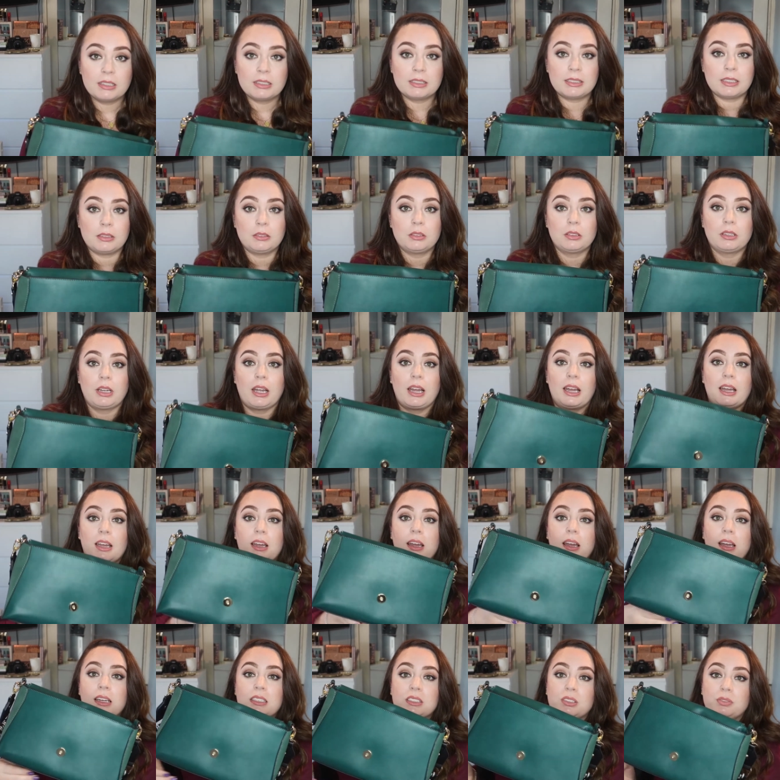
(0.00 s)
So it
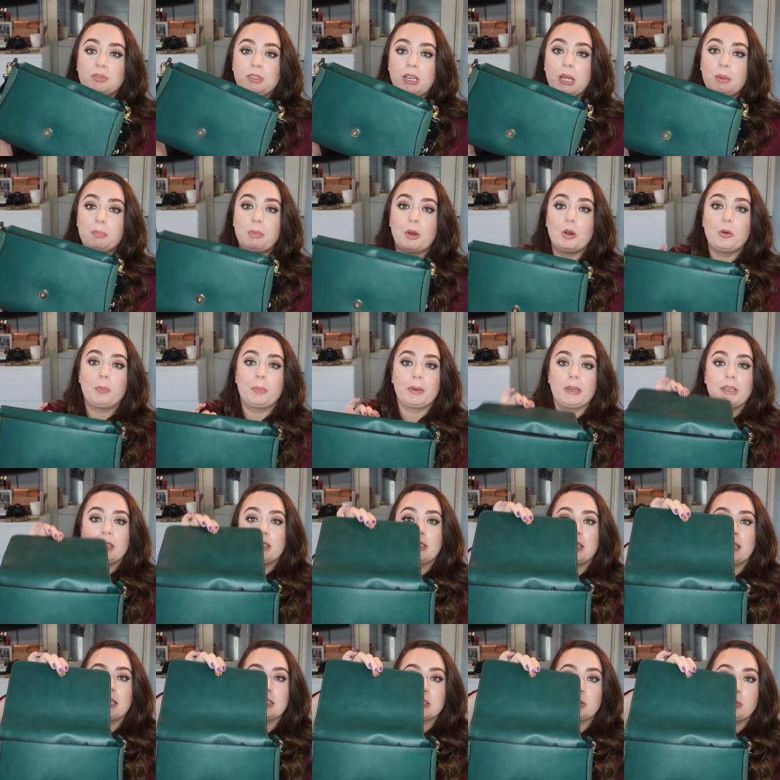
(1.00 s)
has a flap
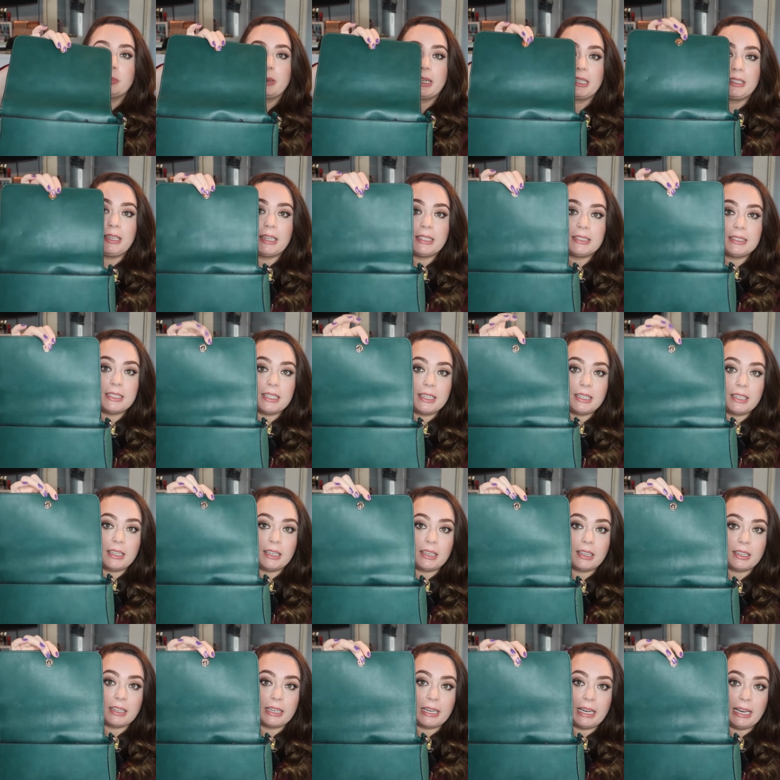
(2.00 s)
opening, has a
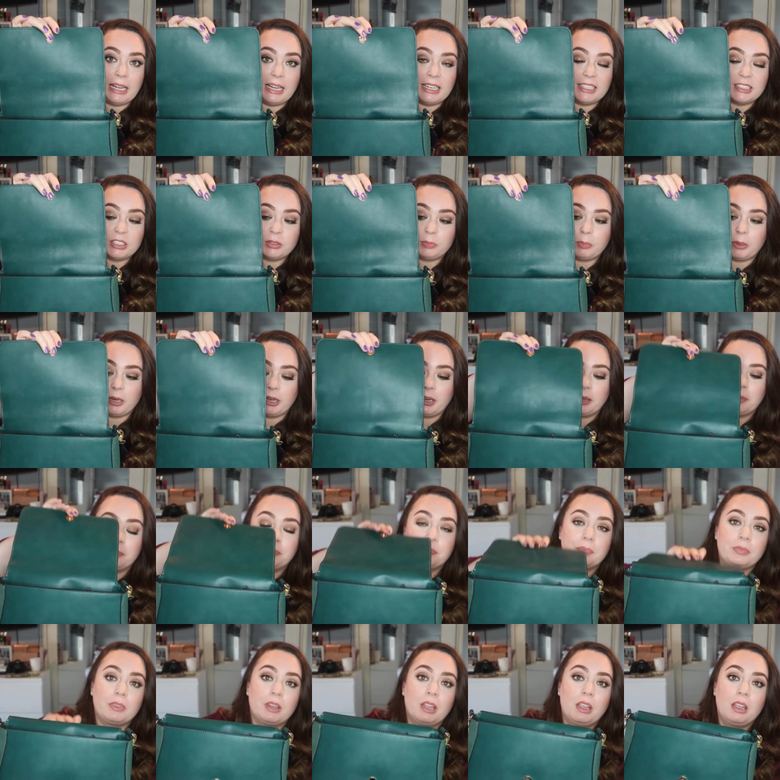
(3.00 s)
magnetic clasp on it.
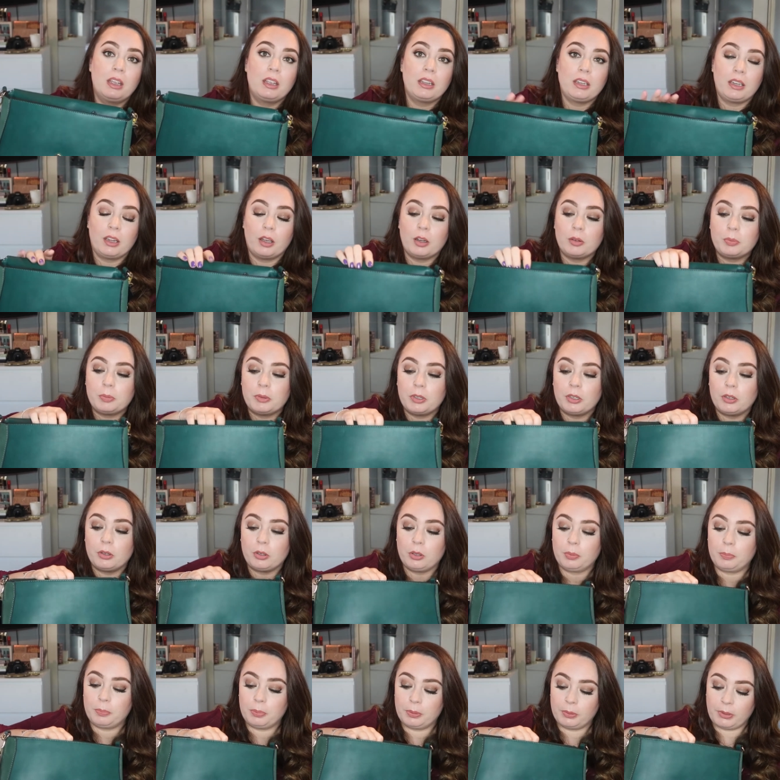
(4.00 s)
You open it
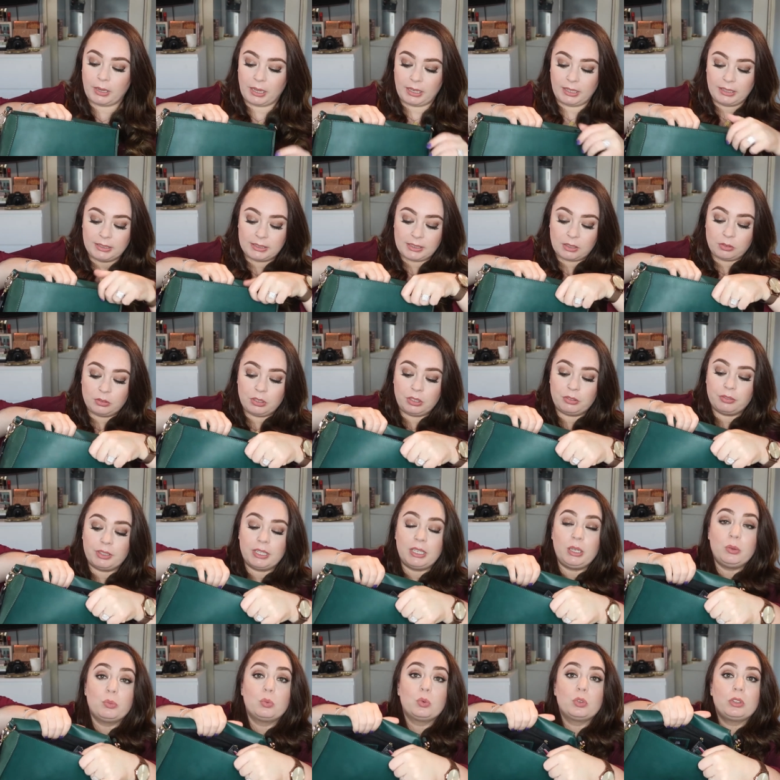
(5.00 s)
up and it's only
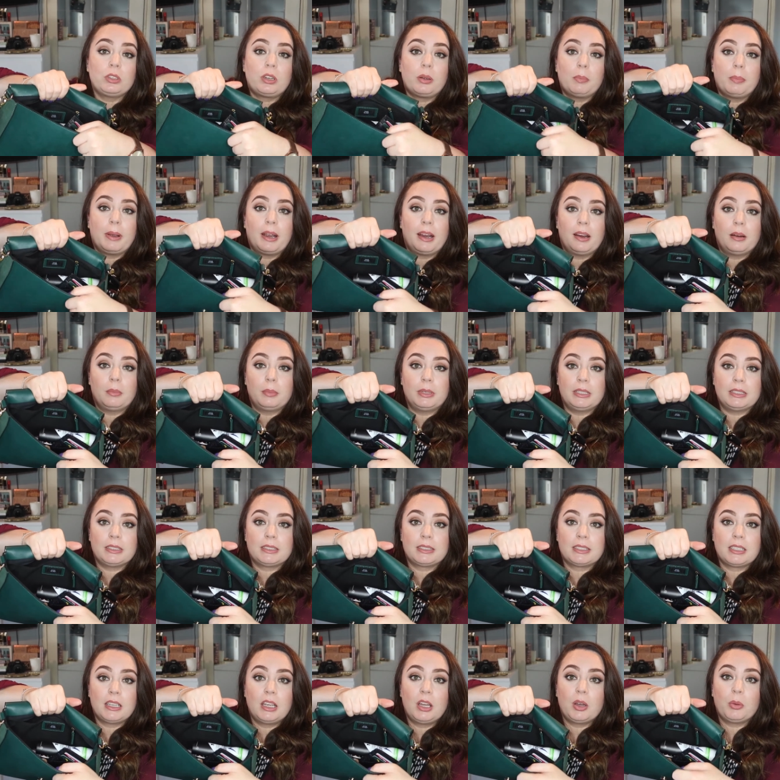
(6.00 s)
really one
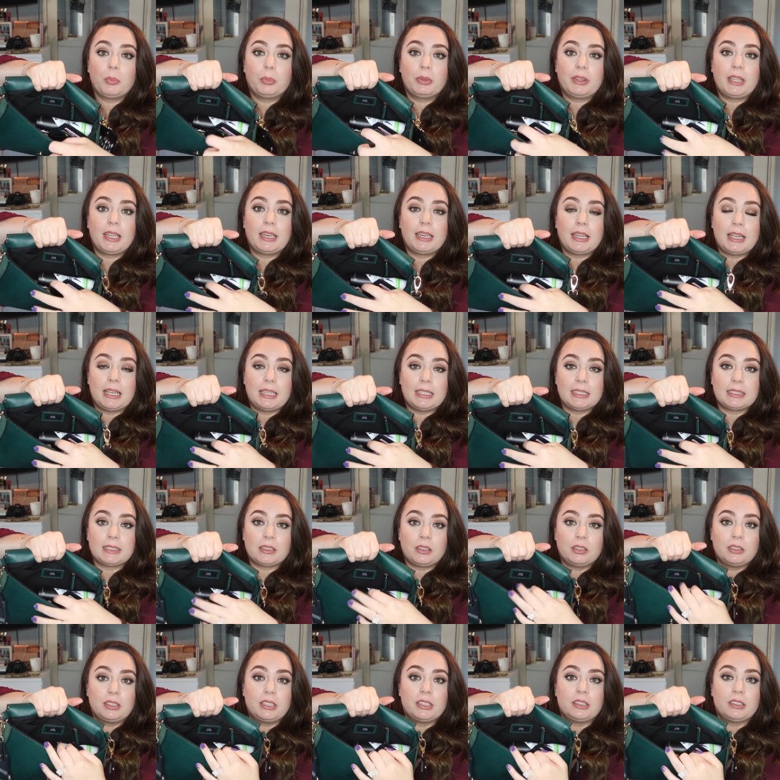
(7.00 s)
compartment, but then it has,
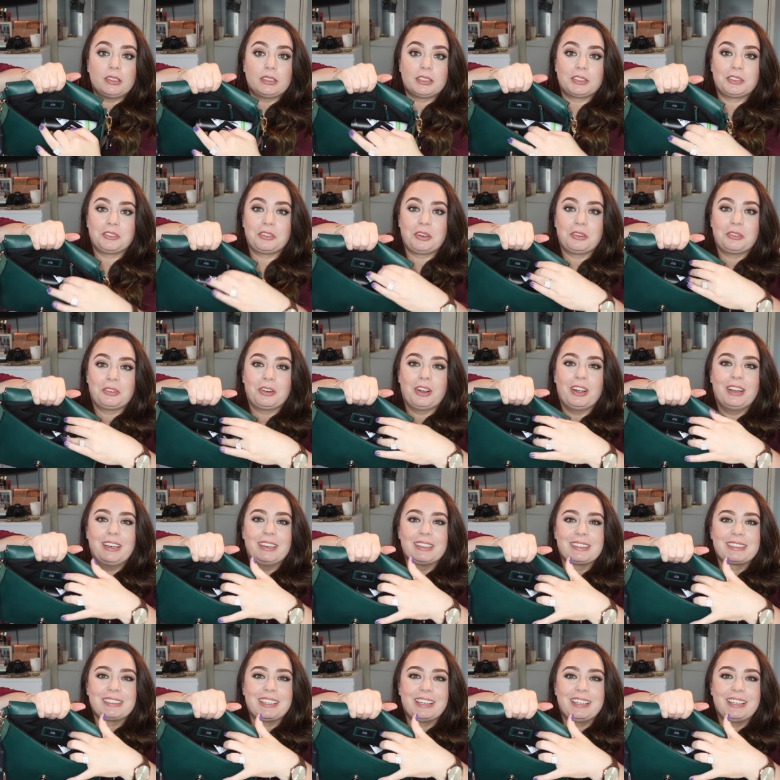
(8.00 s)
oh there is the River Island